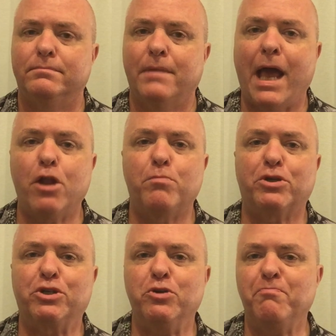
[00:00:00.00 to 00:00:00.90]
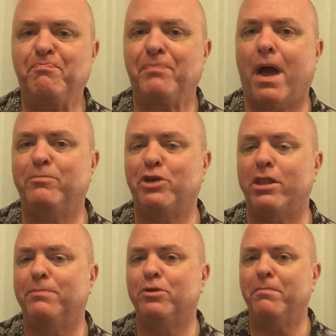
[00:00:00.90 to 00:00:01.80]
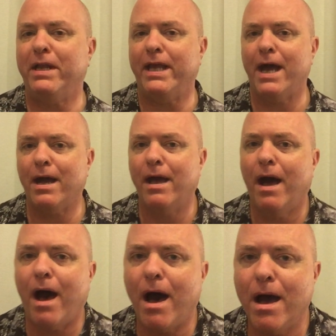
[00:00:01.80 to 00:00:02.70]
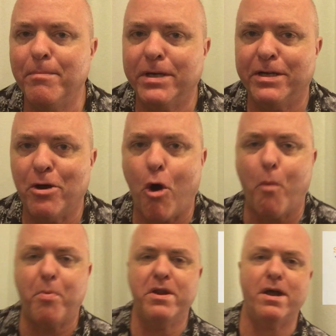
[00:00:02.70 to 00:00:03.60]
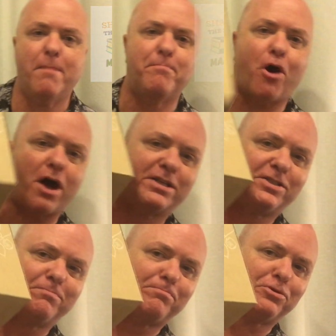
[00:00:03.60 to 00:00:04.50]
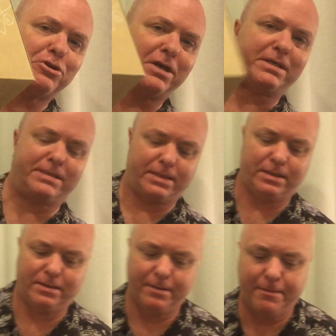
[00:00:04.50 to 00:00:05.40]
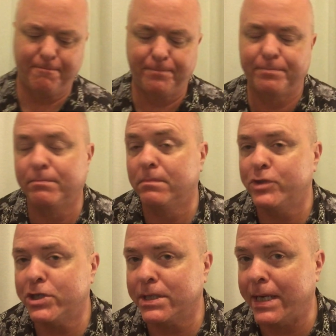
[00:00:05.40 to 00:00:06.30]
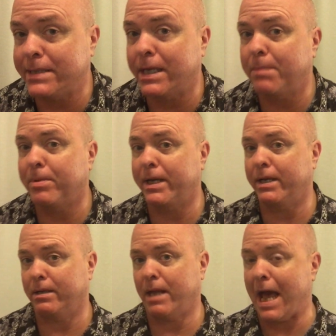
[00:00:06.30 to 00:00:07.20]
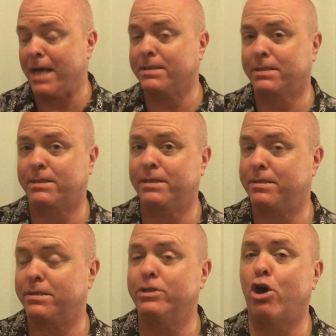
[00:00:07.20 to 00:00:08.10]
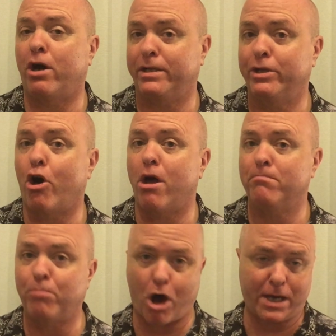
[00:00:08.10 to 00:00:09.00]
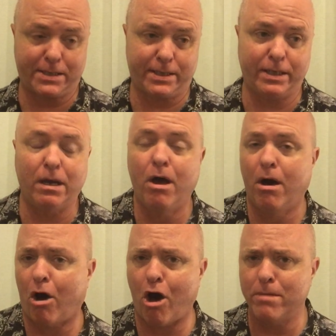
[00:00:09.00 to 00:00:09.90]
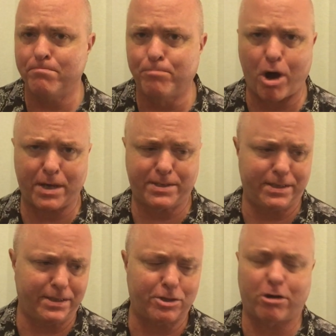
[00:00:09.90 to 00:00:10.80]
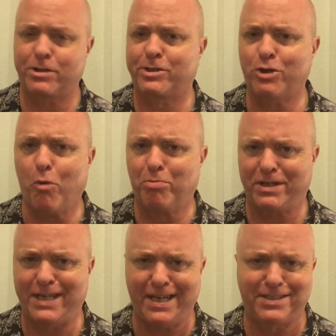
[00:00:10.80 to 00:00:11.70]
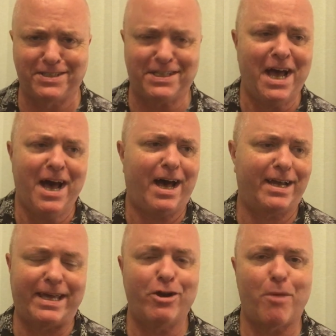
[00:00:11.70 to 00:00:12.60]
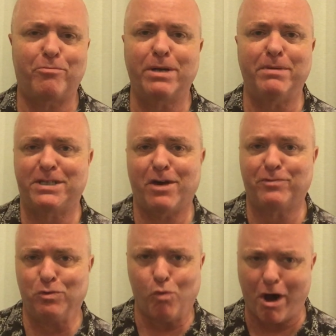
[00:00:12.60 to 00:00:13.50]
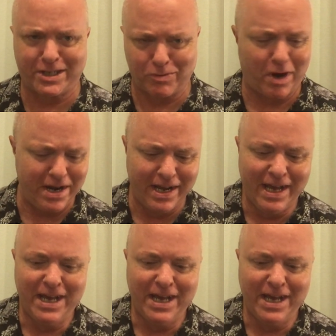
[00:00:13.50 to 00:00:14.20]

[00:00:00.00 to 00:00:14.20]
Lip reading: Hello, BookTube. I'm Shawn the Book Maniac. I'm going to open a box of books. Just in case anybody asks, this is not an unboxing. Unboxings are so pretentious, I cannot bring myself to watch one.